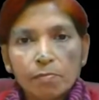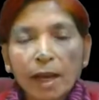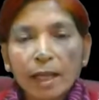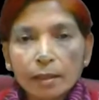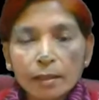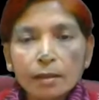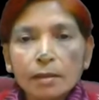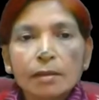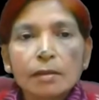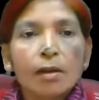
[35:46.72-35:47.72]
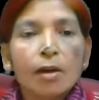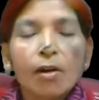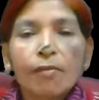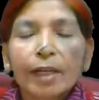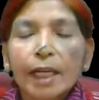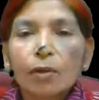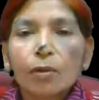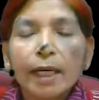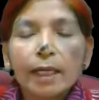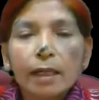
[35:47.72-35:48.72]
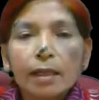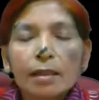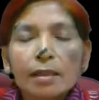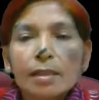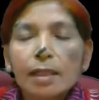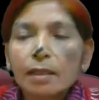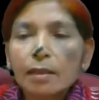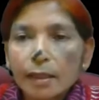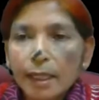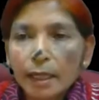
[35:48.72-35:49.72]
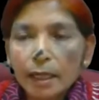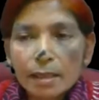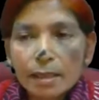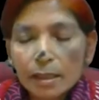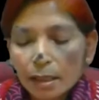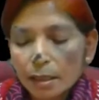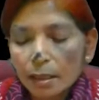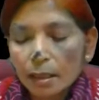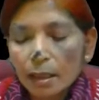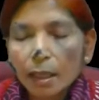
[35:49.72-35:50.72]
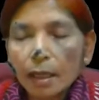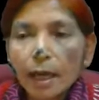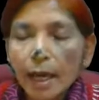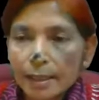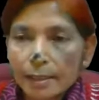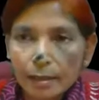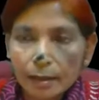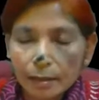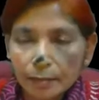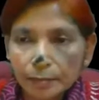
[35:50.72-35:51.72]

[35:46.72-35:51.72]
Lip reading: method of calculating central tendency in Excel.